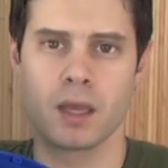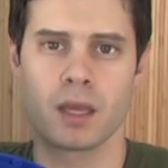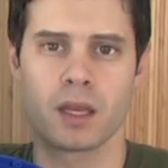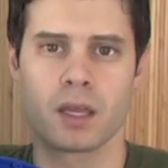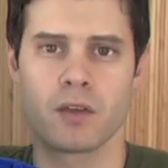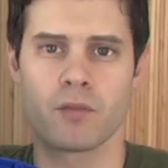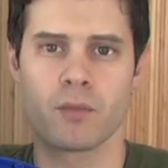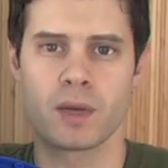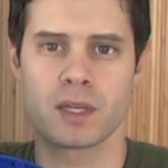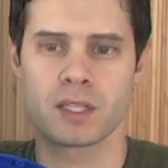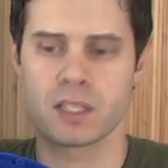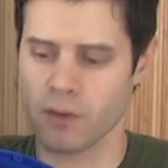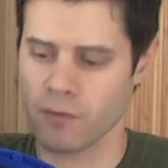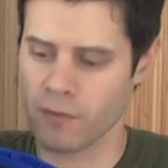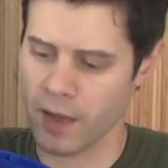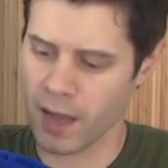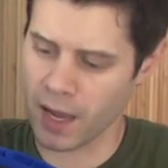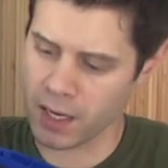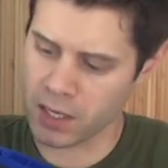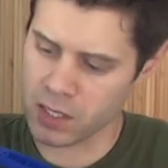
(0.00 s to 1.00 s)
and give
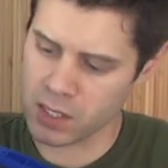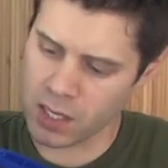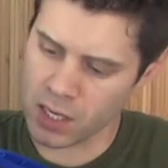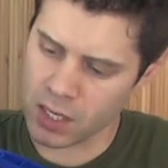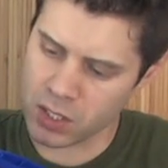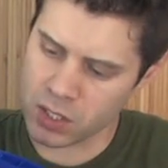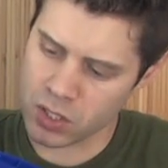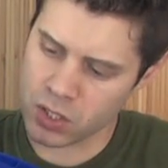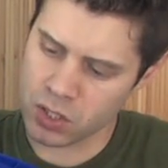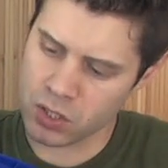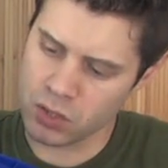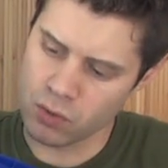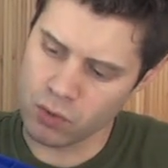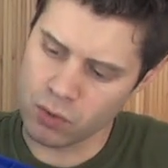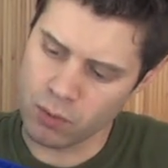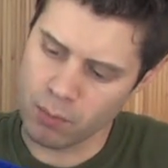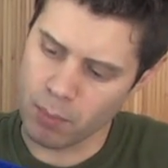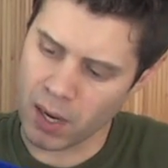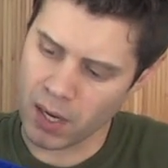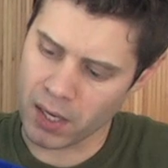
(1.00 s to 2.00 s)
myself access to
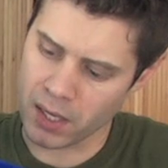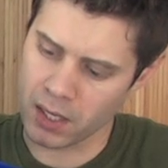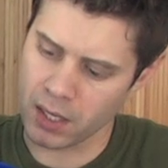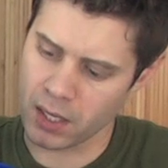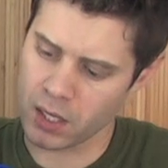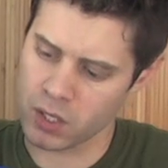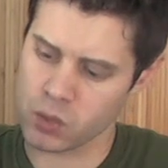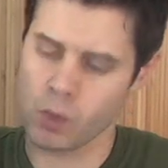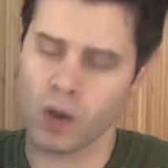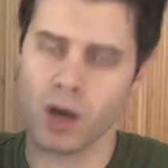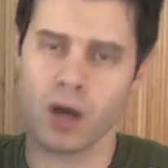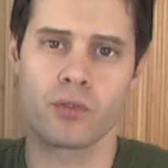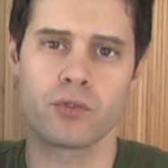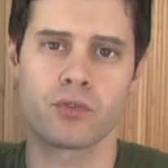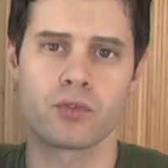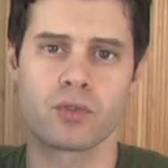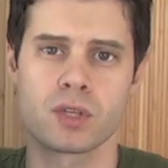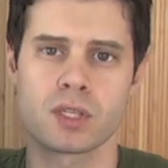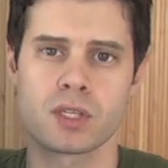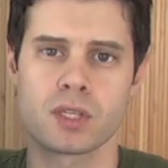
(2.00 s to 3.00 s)
the button as well
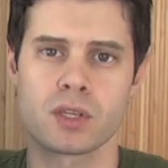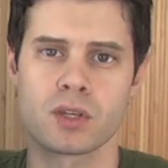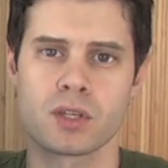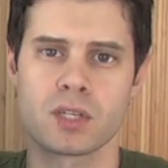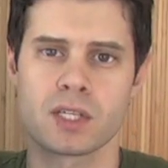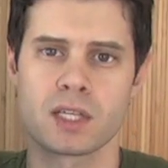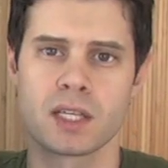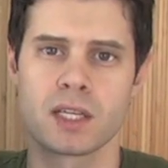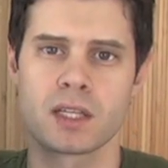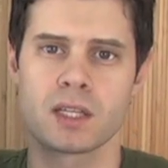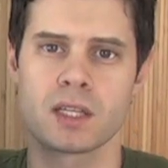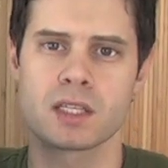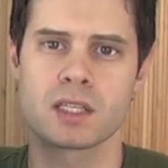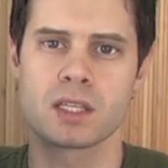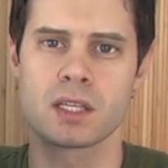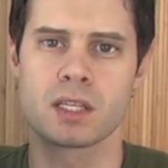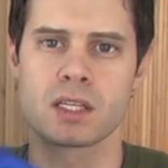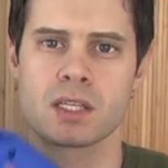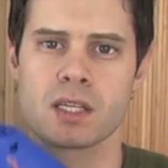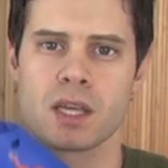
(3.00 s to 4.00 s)
through this little slit
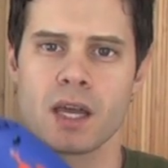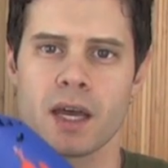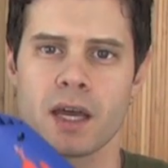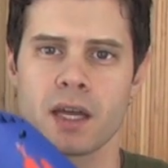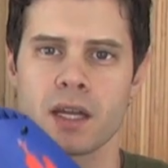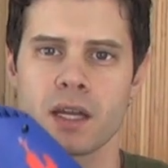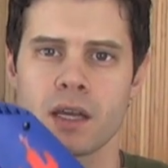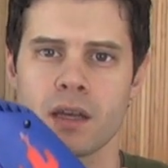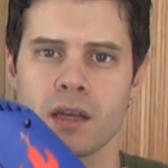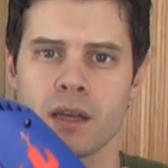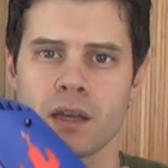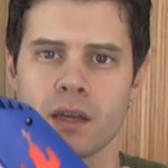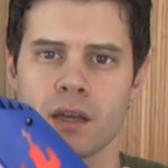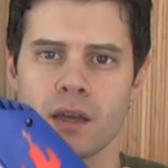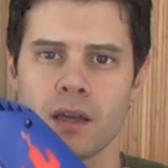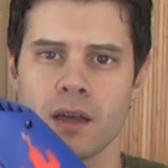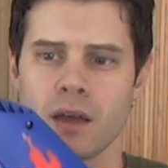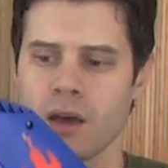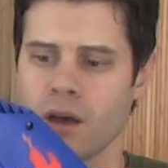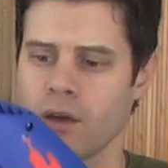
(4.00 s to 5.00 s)
that's in the side
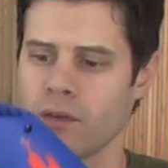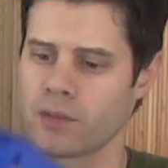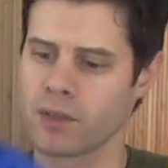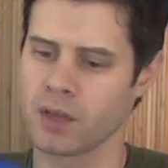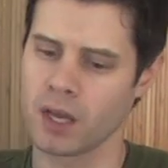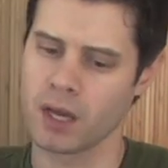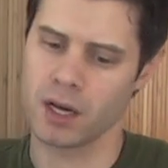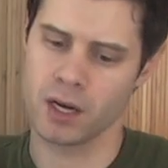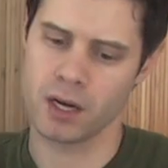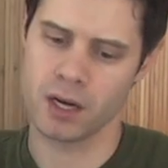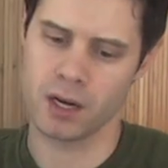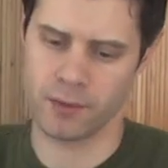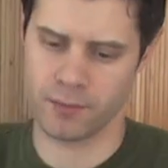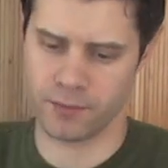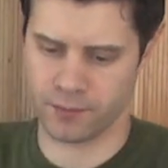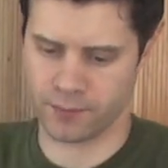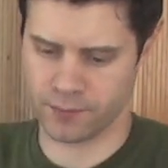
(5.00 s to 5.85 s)
of the gun.